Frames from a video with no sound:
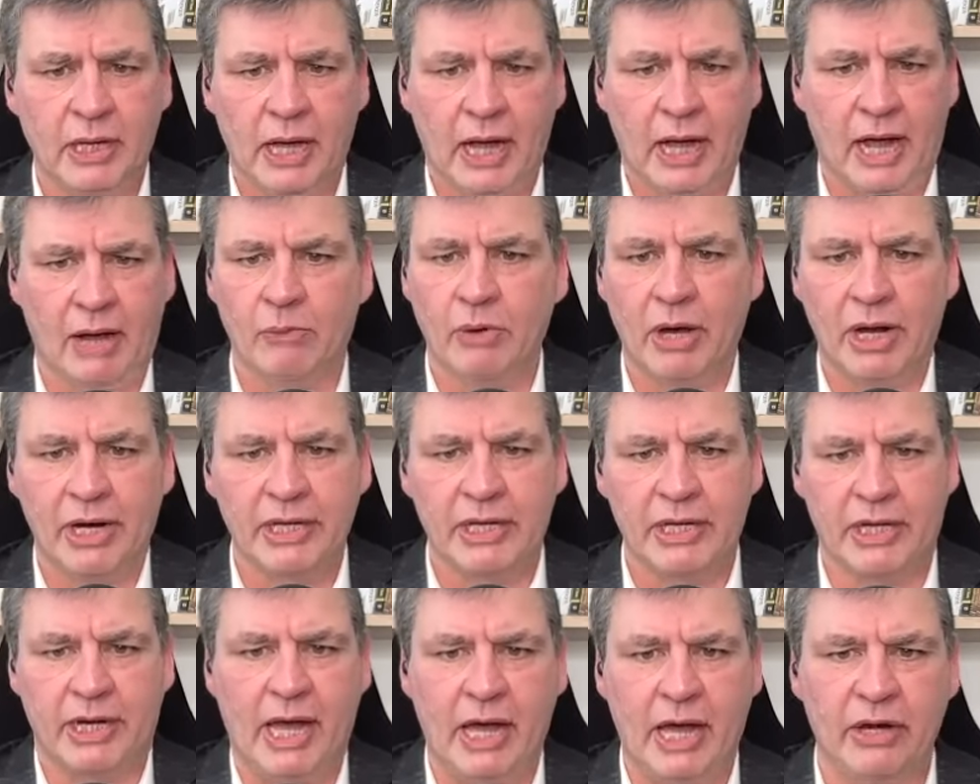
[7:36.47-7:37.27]
I want to
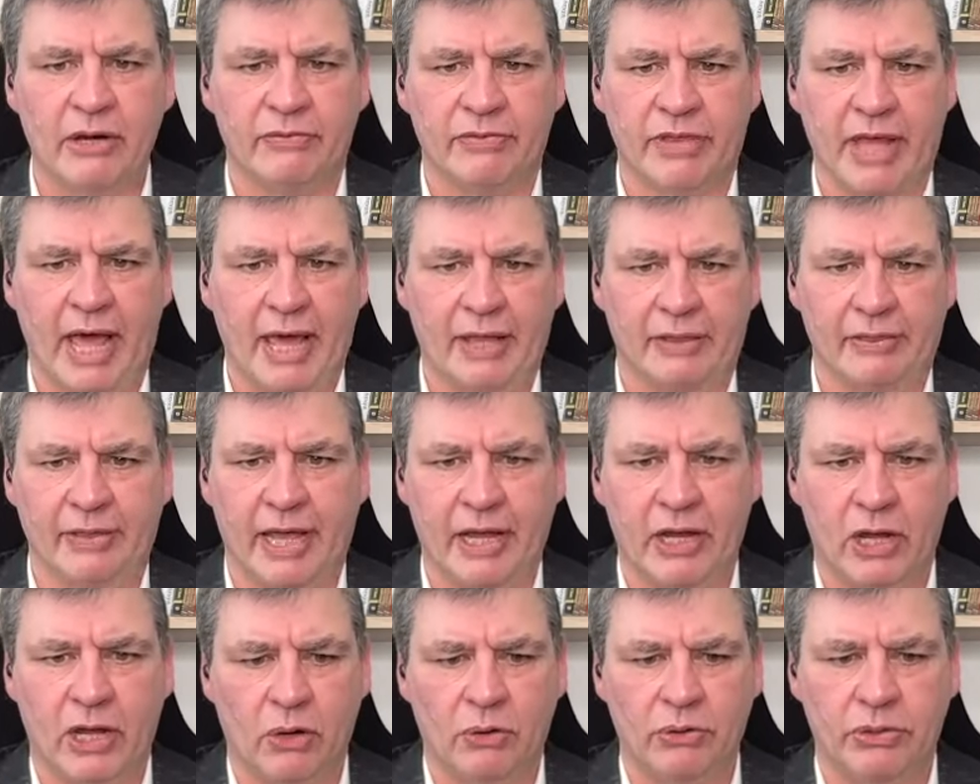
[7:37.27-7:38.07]
get out of that, and
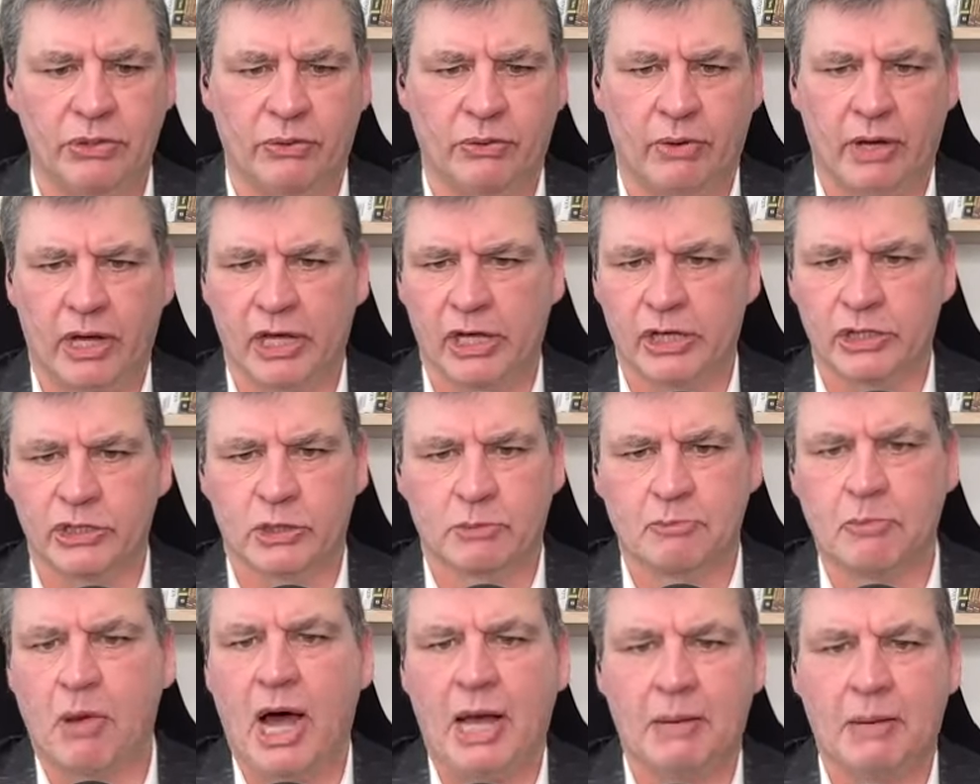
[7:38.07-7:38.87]
they go to a
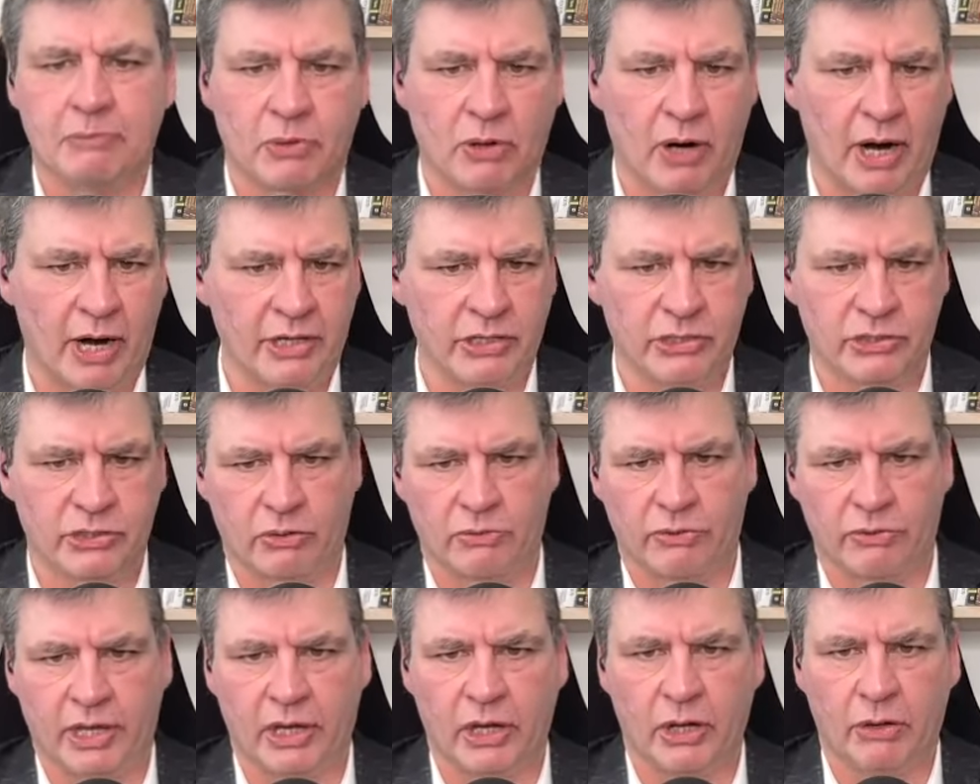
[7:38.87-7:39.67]
spot price
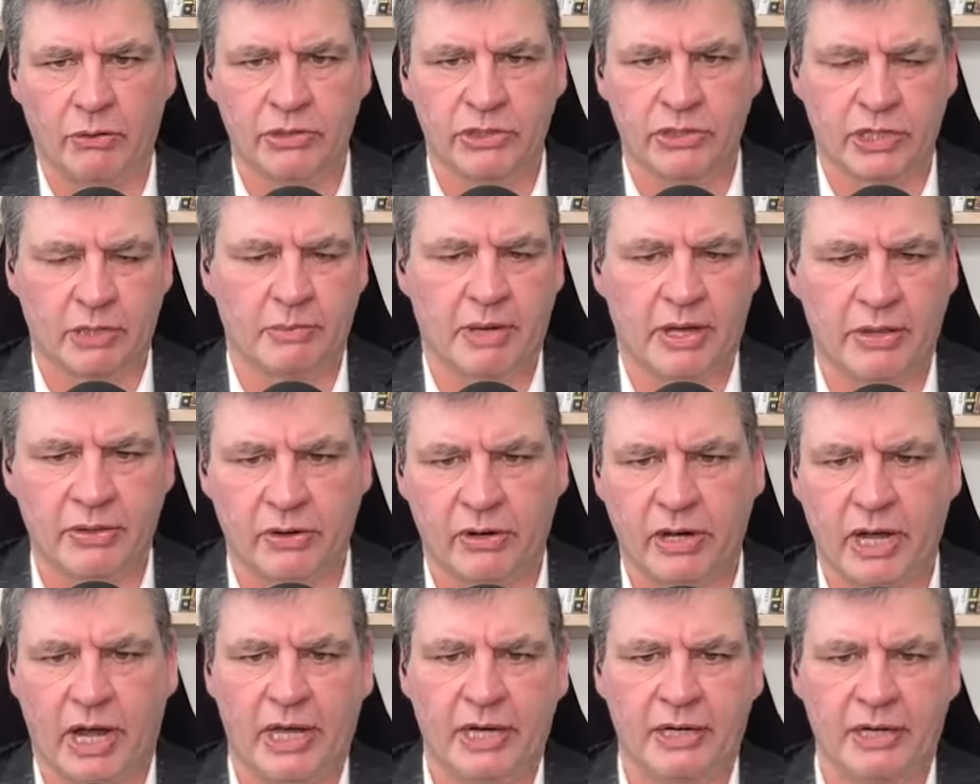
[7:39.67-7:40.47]
or they go to some other
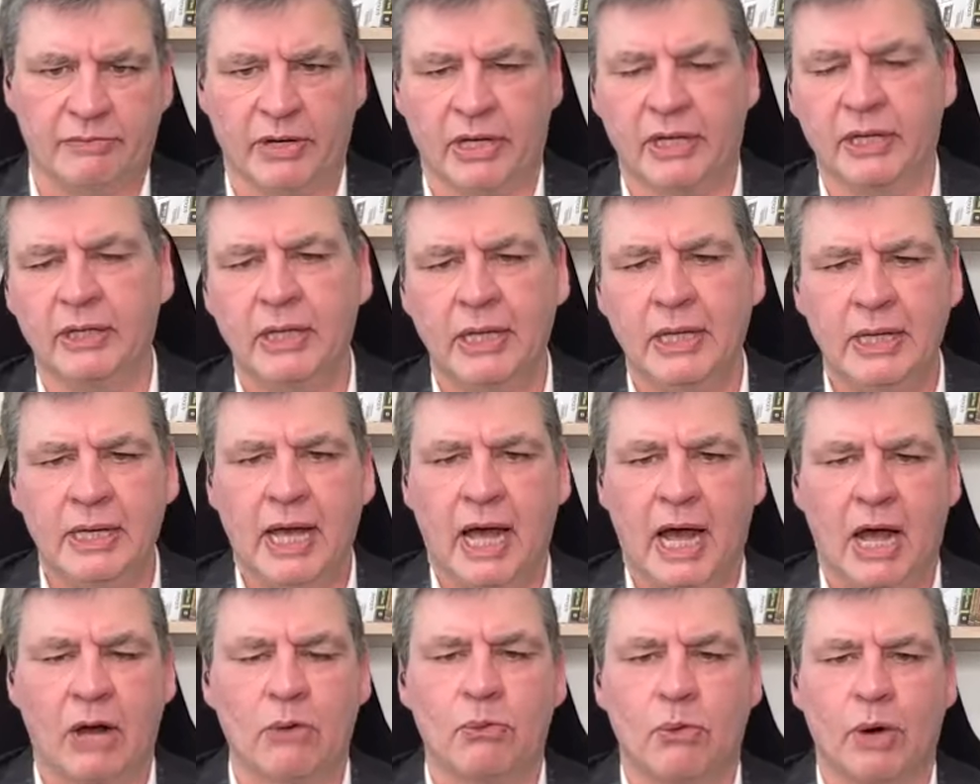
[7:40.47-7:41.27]
kind of a
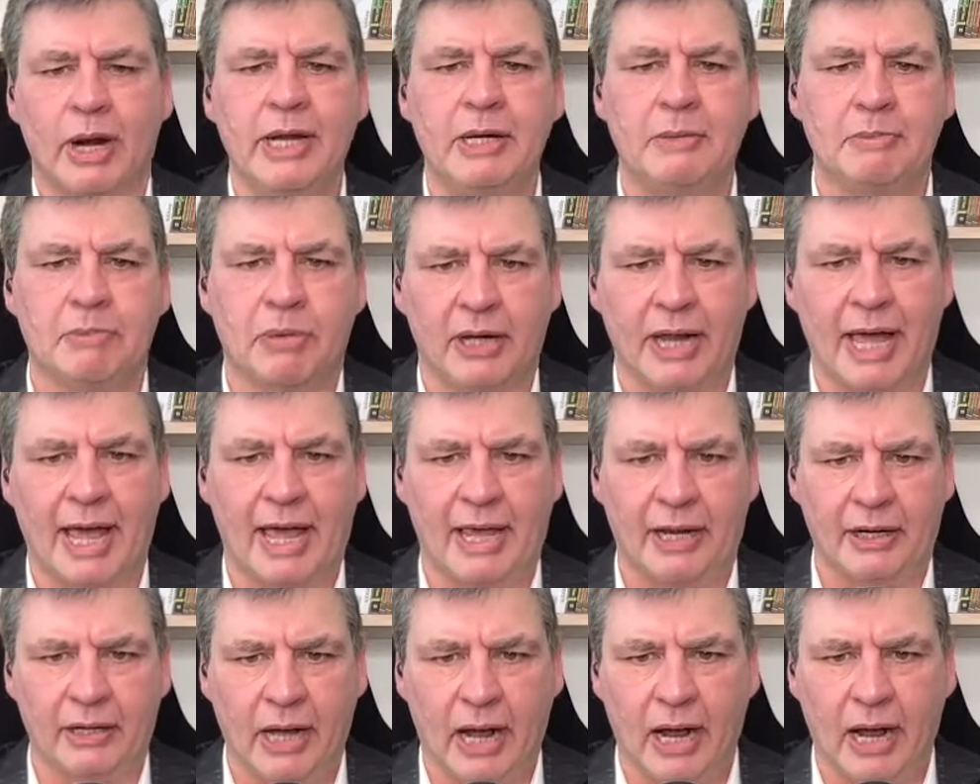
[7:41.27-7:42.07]
rate
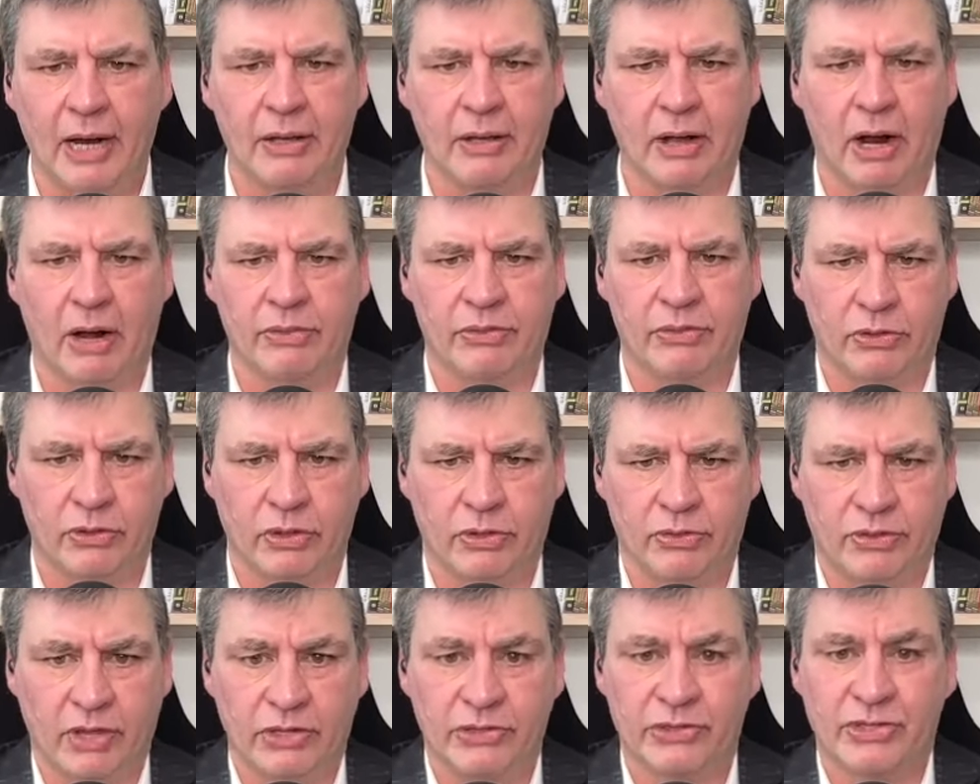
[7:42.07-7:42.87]
plan?
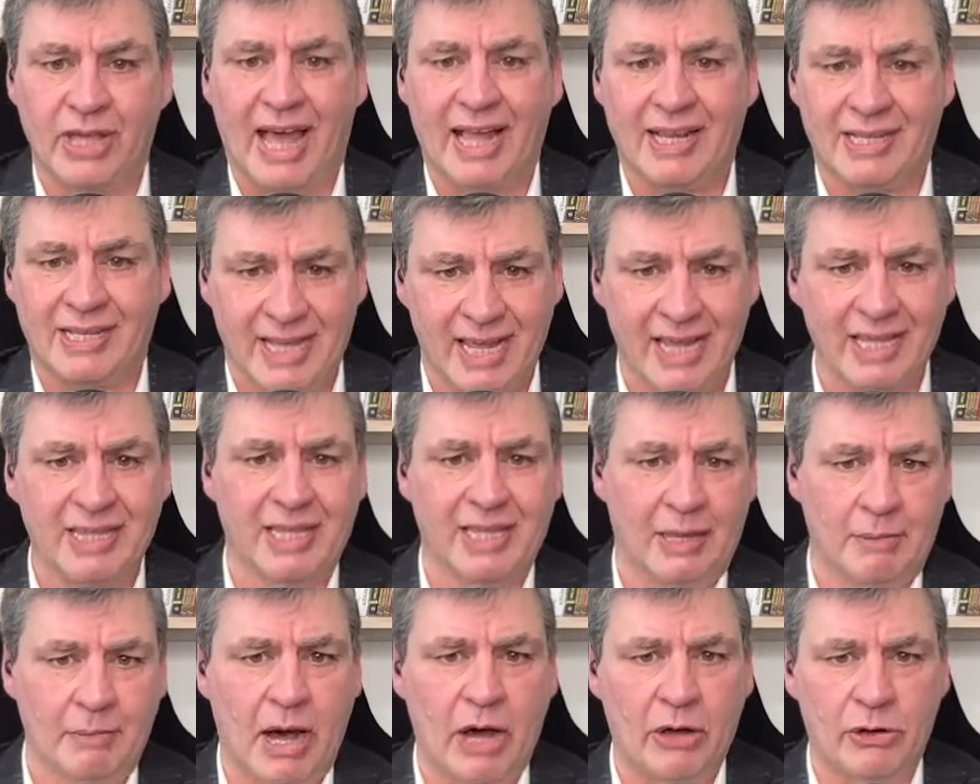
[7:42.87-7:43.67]
Does that take
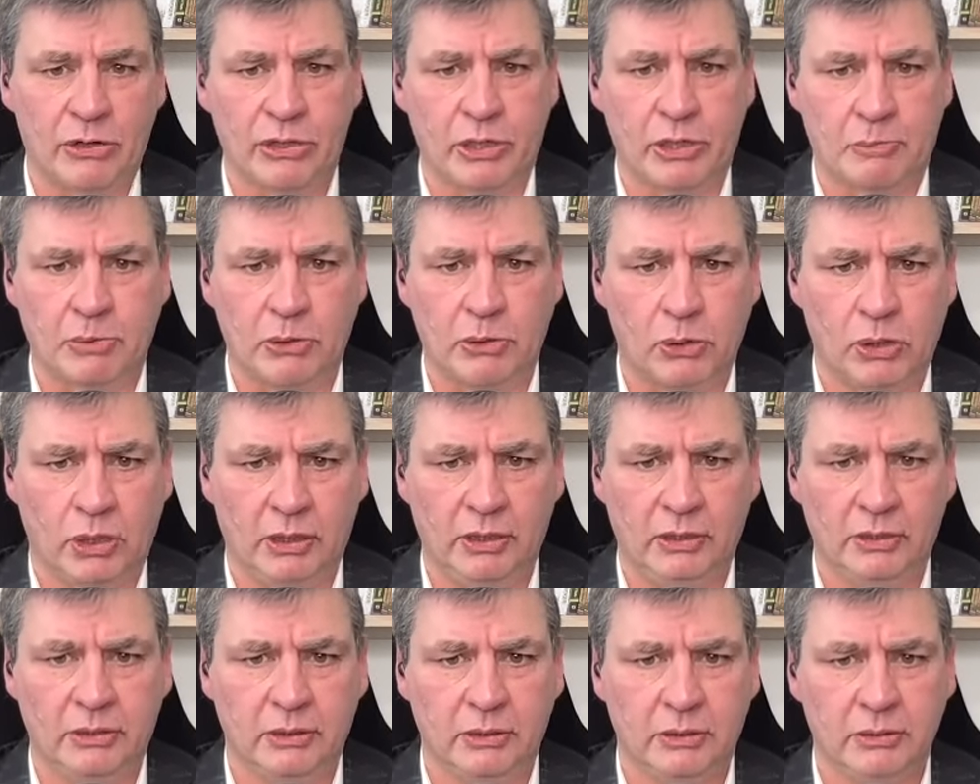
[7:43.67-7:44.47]
them out of the
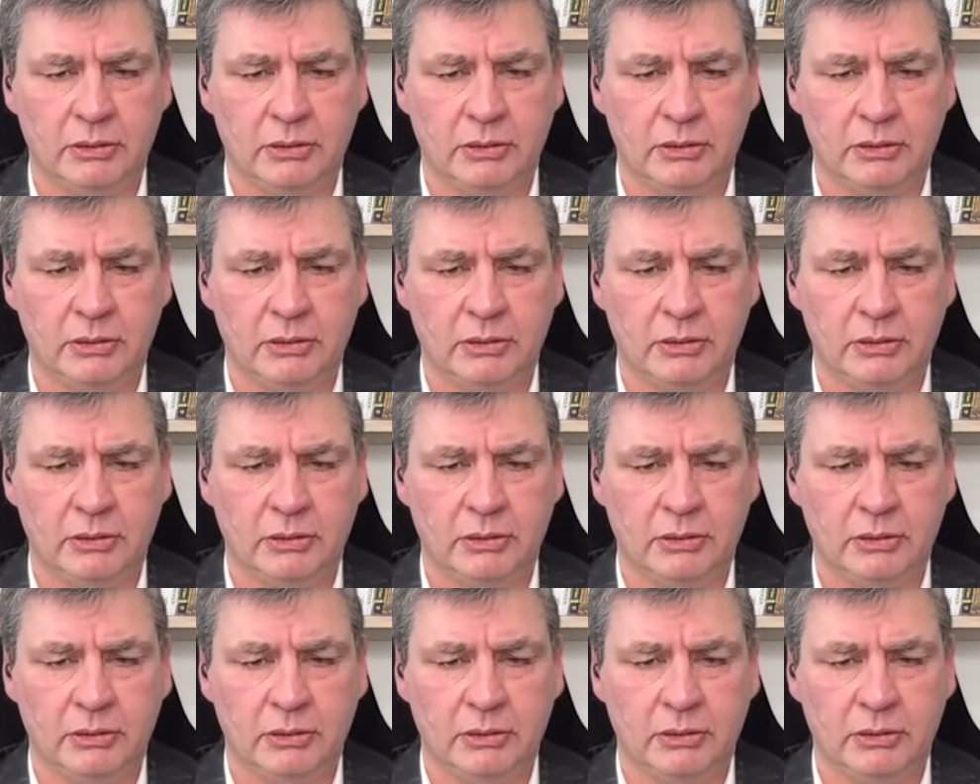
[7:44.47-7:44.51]
pool?